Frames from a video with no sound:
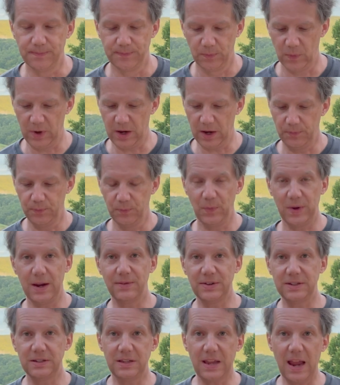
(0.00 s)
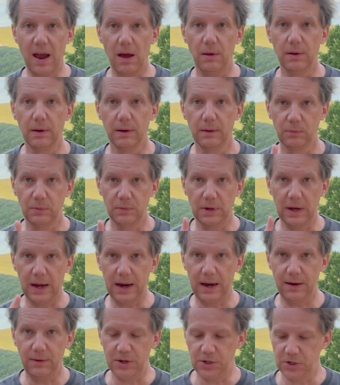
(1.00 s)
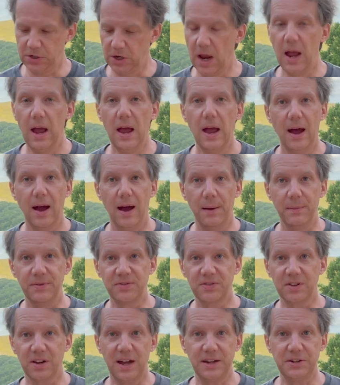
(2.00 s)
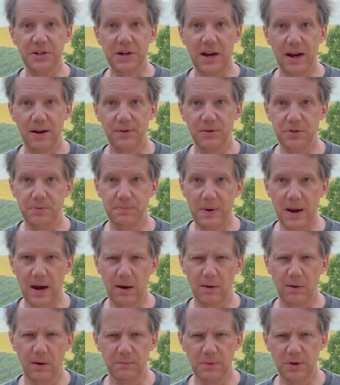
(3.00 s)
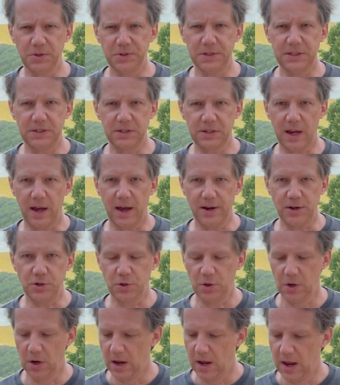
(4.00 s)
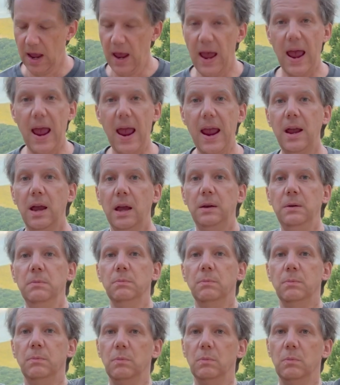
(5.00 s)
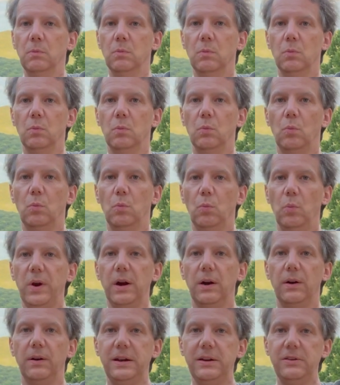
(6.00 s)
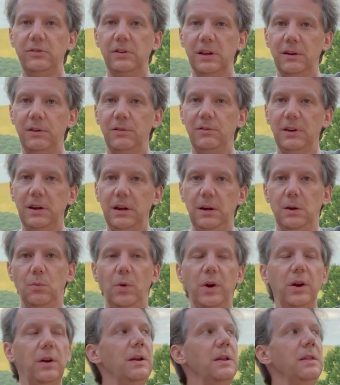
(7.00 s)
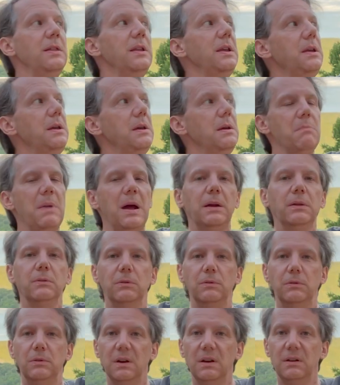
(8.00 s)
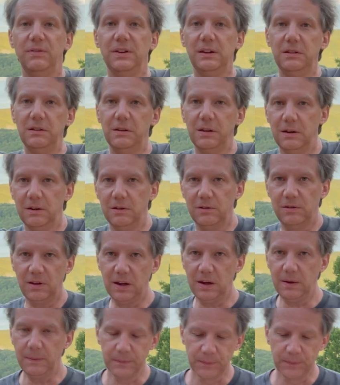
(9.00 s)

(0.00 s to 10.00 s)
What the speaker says: Well, we have a stout, Irish. I'm of Scotch-Irish background, mostly Scottish. And we are in East Tennessee. We're in the mountains of East Tennessee,